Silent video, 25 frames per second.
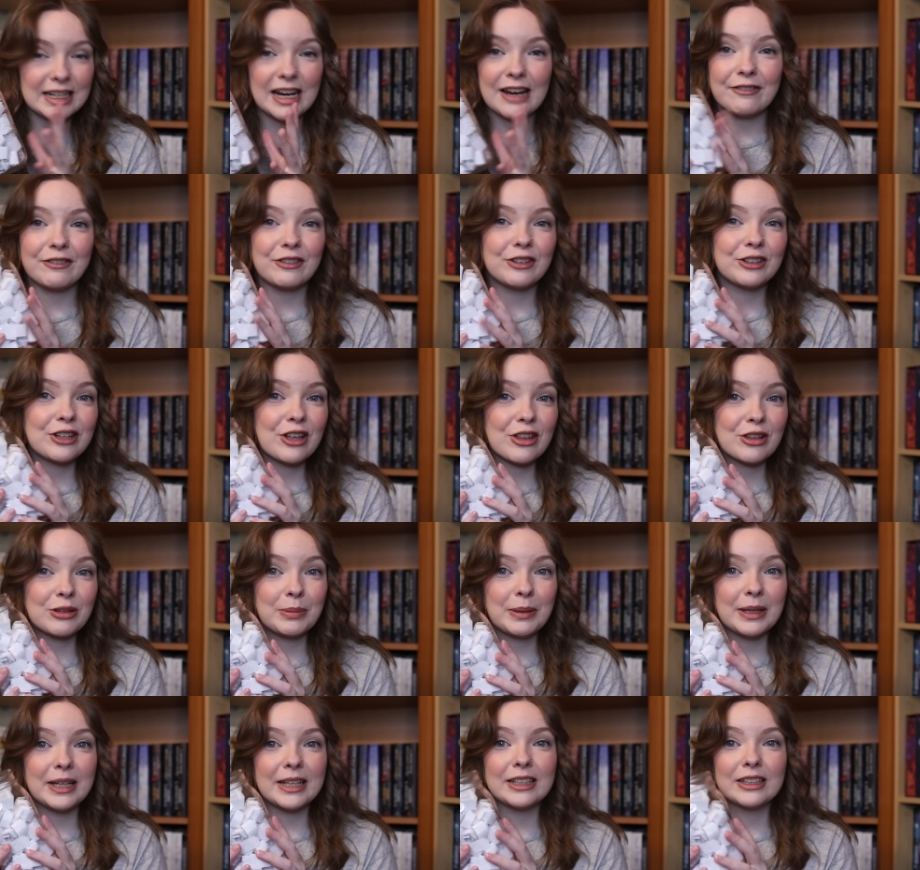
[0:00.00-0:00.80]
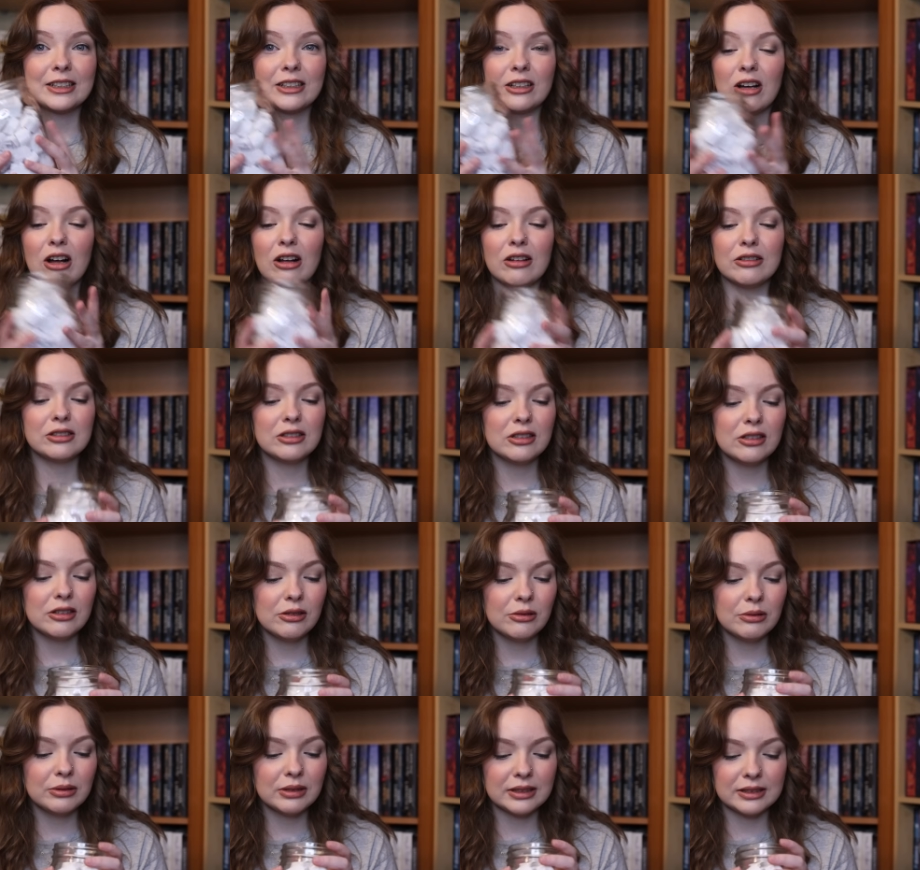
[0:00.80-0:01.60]
Time for another pick.
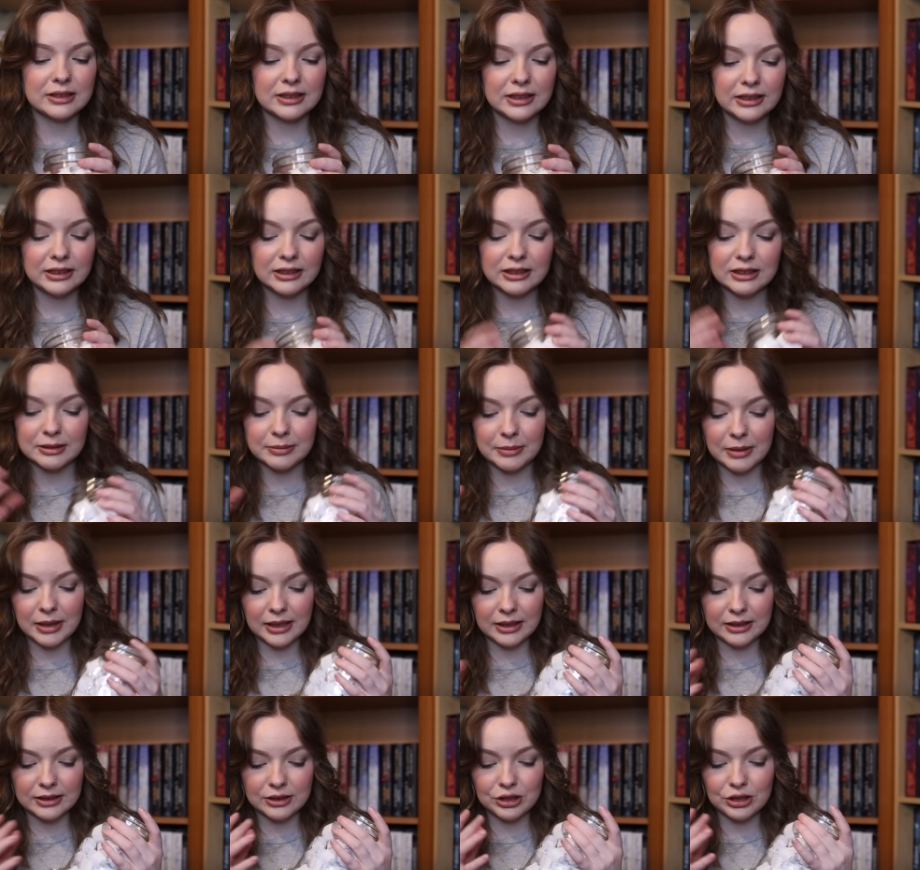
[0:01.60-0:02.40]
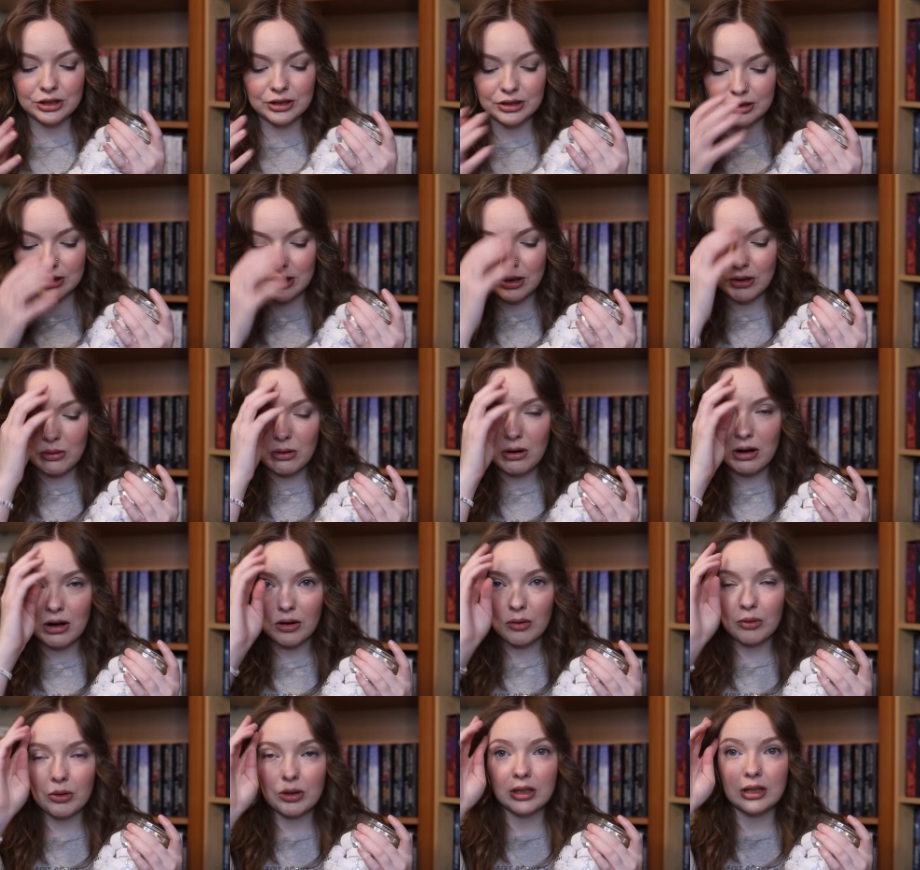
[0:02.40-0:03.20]
Also, listening to Smut is just so
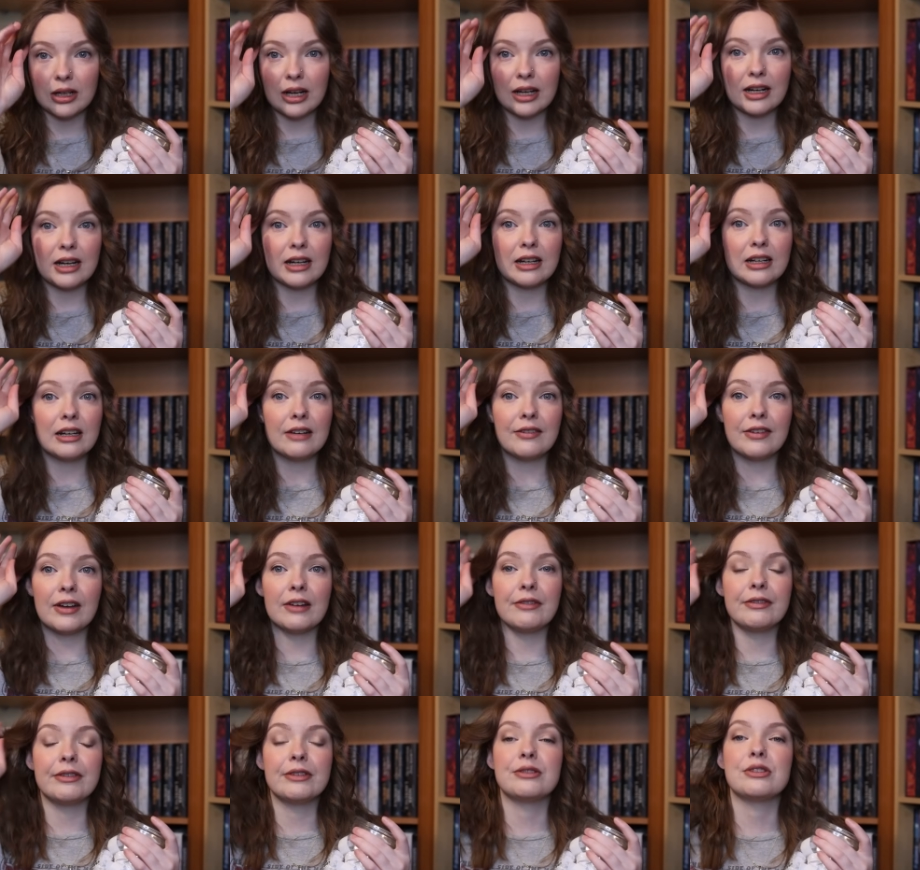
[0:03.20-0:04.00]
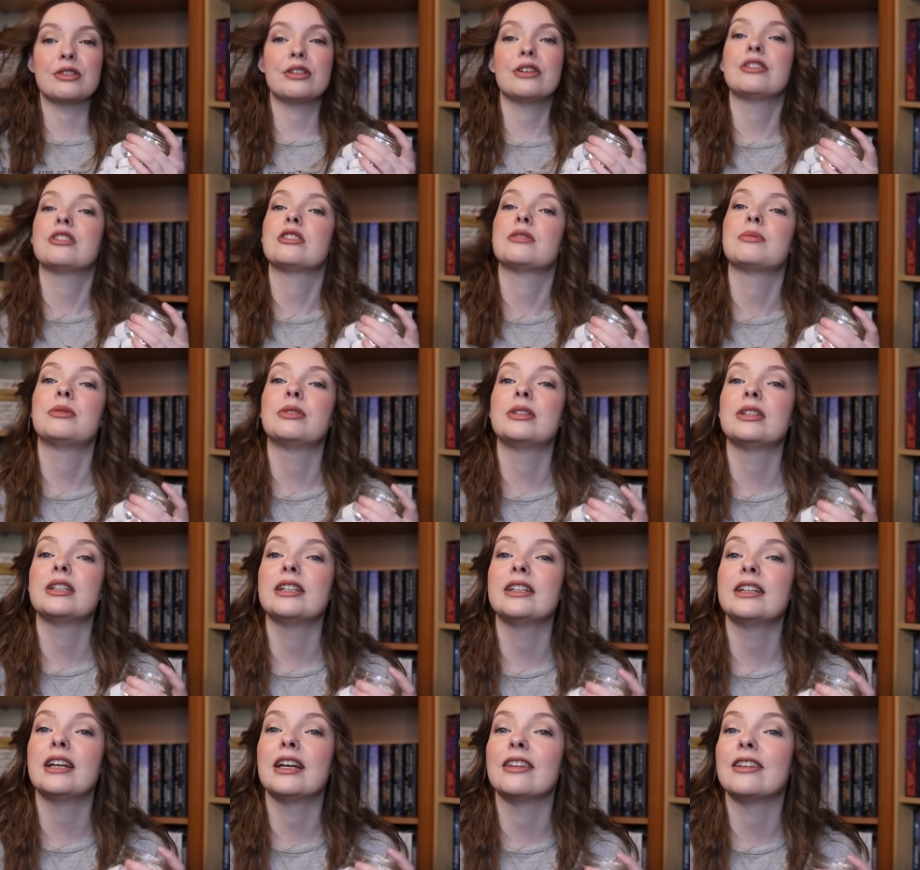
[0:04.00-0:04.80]
awkward and I didn't have headphones on this
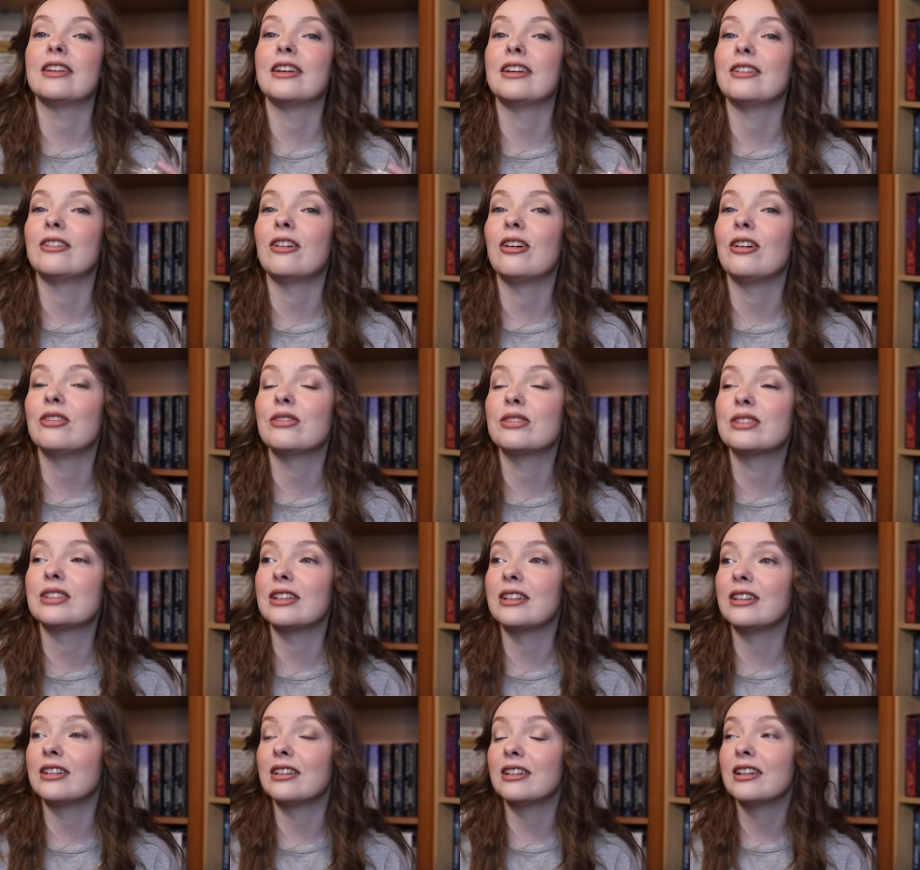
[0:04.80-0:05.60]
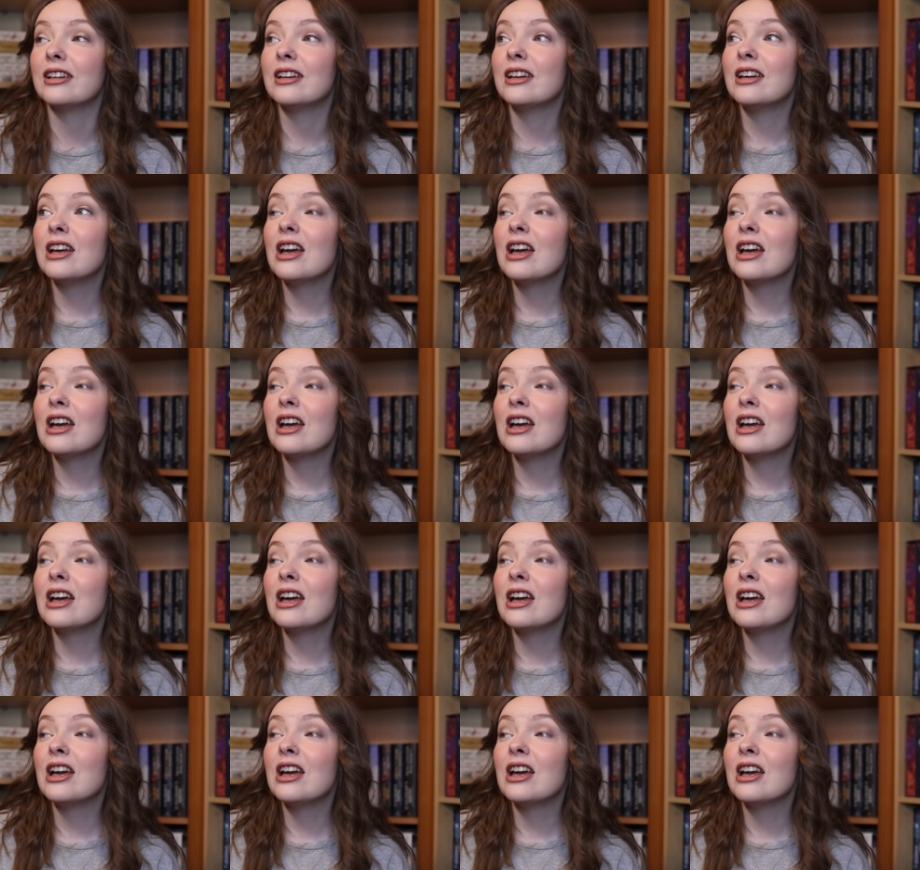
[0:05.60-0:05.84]
morning and then all of a sudden,